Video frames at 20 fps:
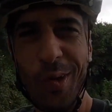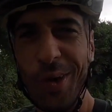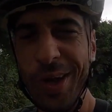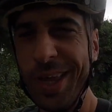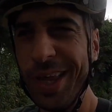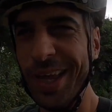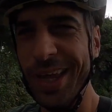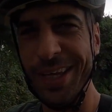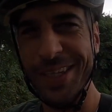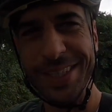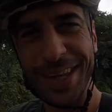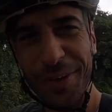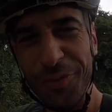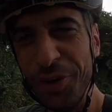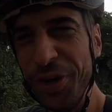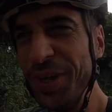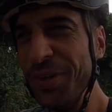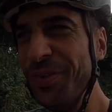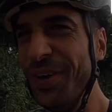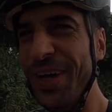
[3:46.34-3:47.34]
like it. Is that
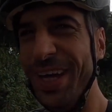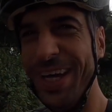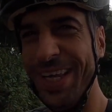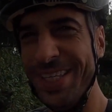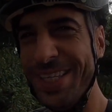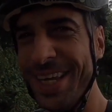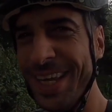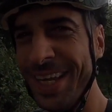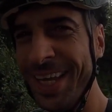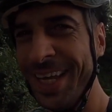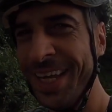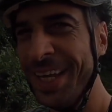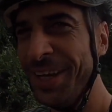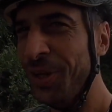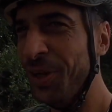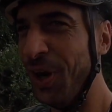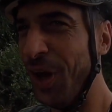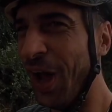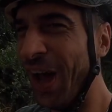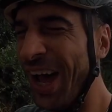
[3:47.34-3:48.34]
really weird?
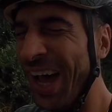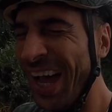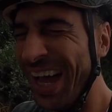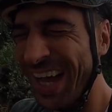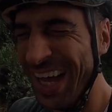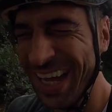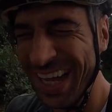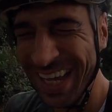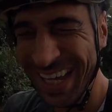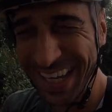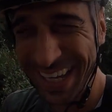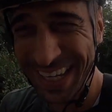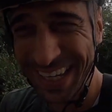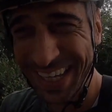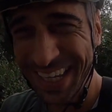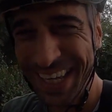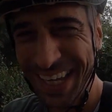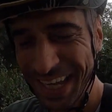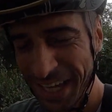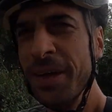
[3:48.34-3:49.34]
I
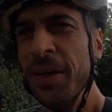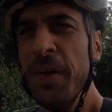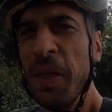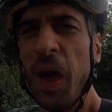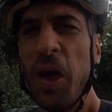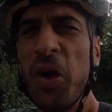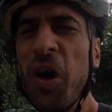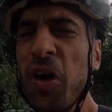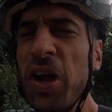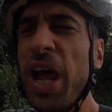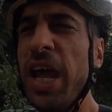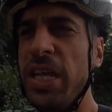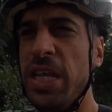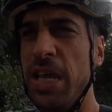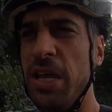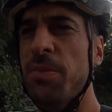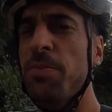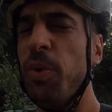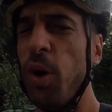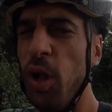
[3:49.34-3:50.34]
kind of hate
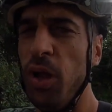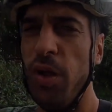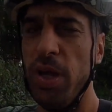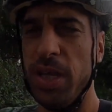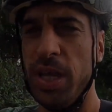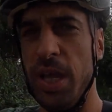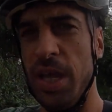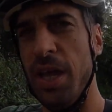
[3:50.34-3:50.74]
it, but I like